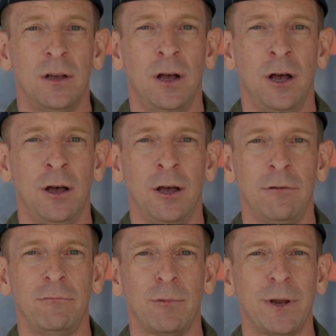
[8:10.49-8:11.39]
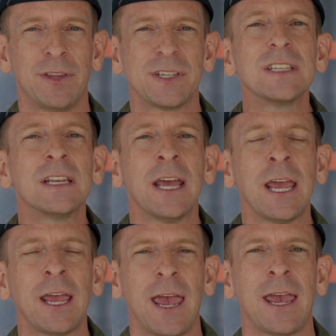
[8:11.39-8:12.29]
Uh, right, this isn't
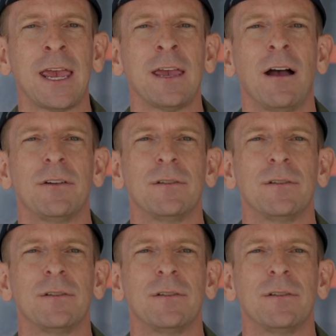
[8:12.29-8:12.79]
a, a,